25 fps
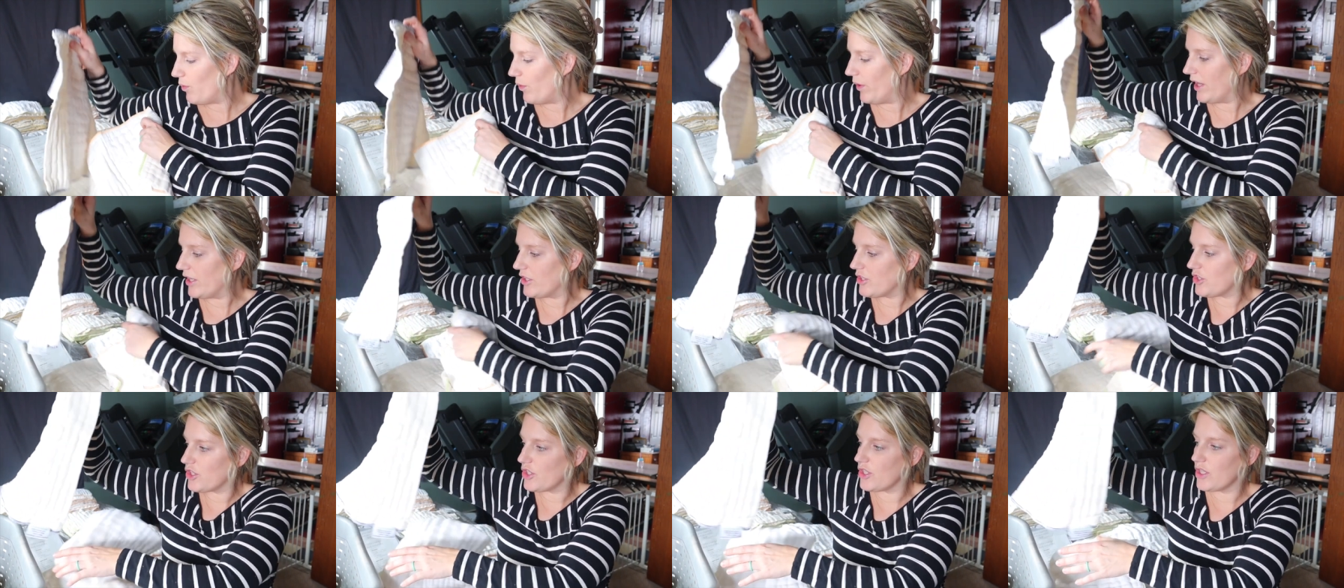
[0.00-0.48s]

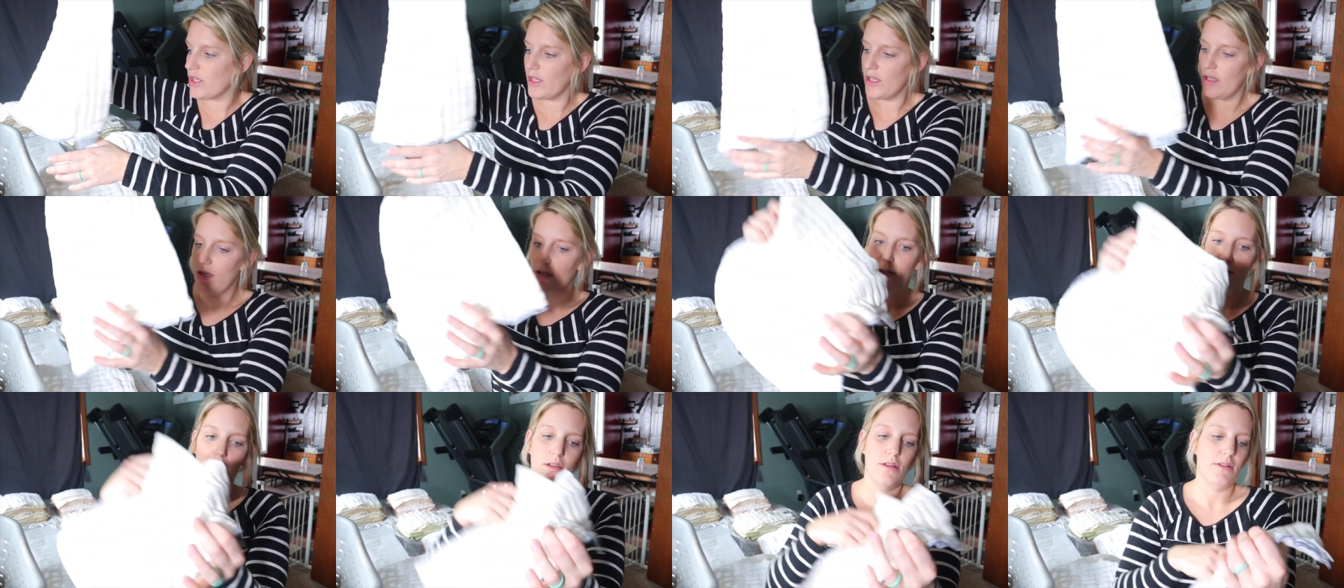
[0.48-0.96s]
which
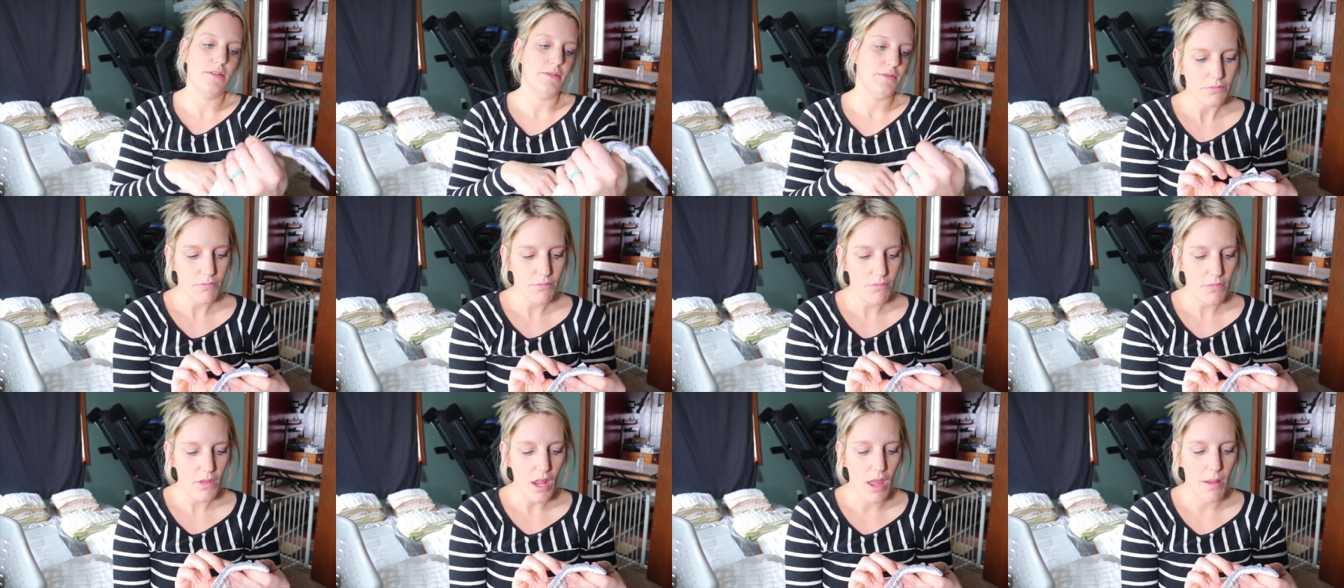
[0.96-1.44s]

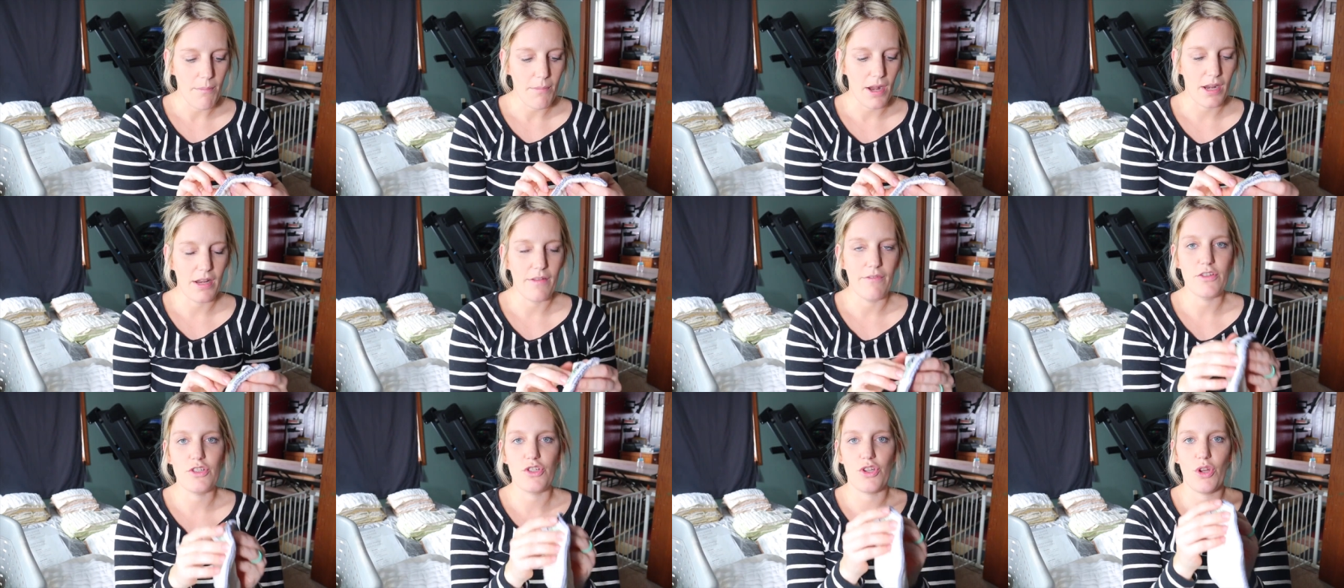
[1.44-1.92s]
I'm not
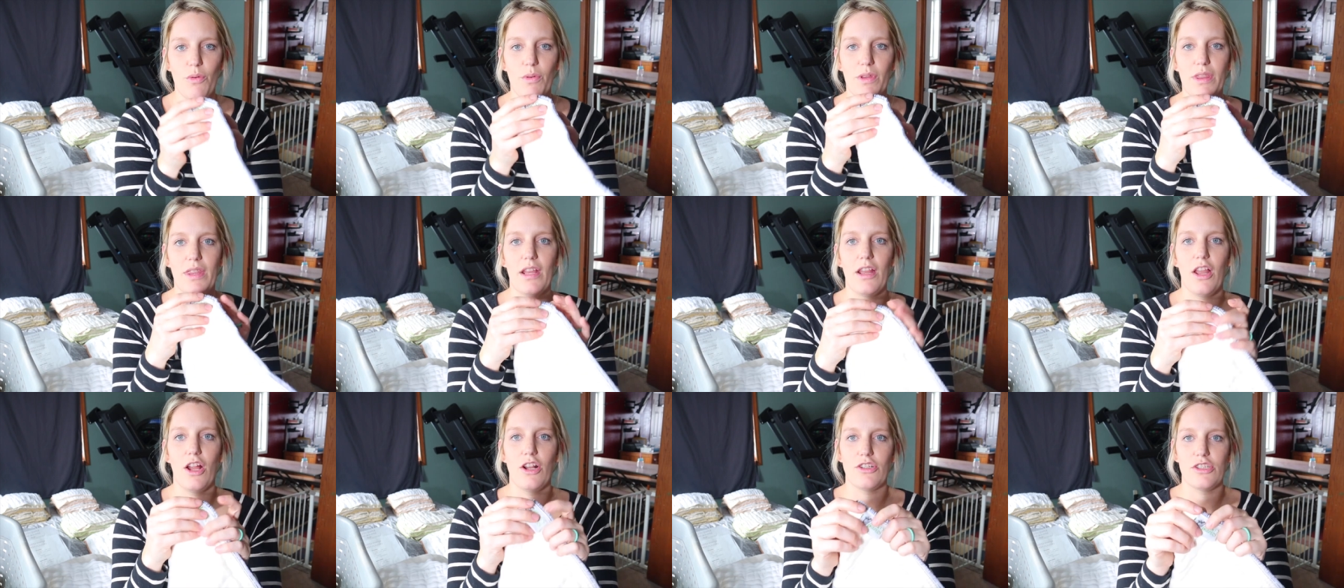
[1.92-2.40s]
even sure what
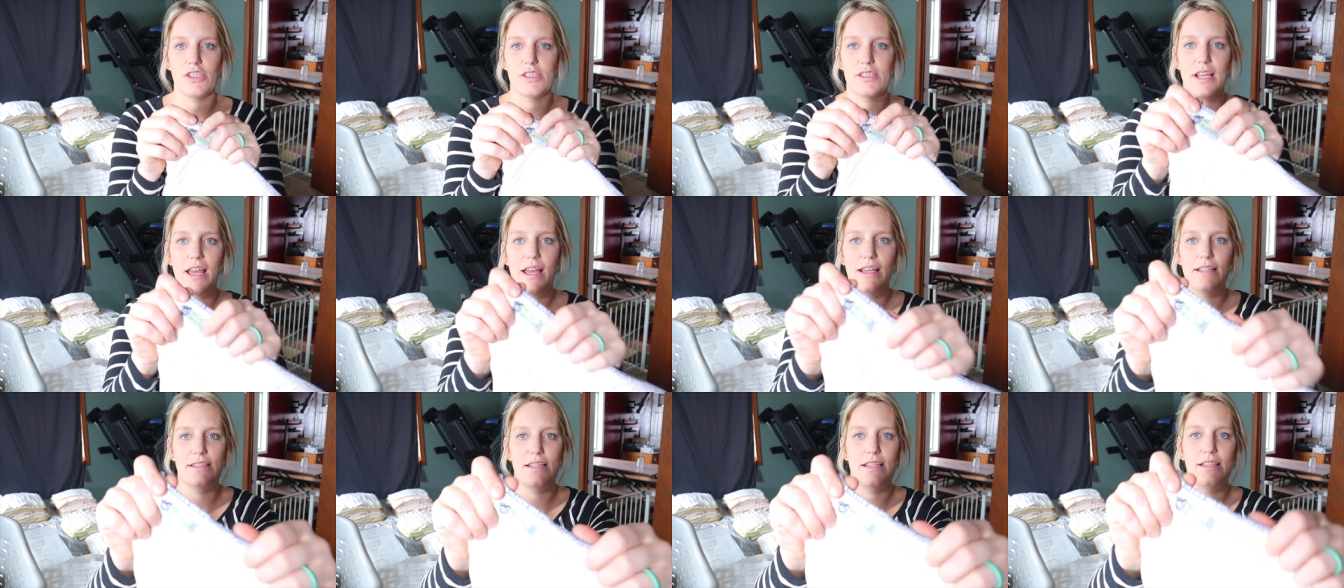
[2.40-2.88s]
the largest
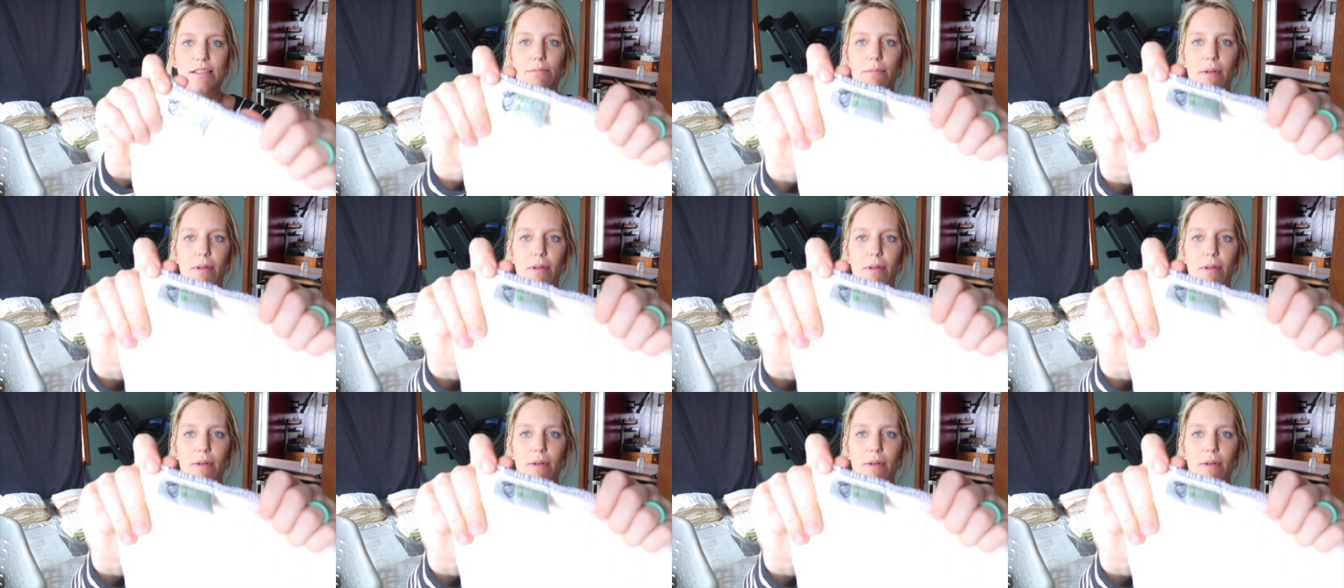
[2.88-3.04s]
size is.